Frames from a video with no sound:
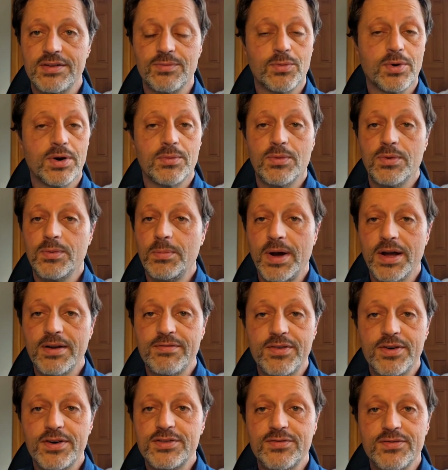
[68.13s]
what will my
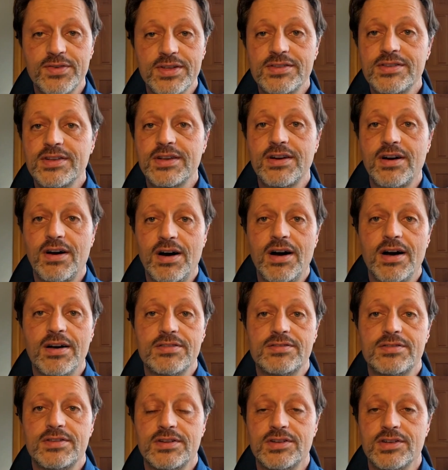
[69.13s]
first visit cost?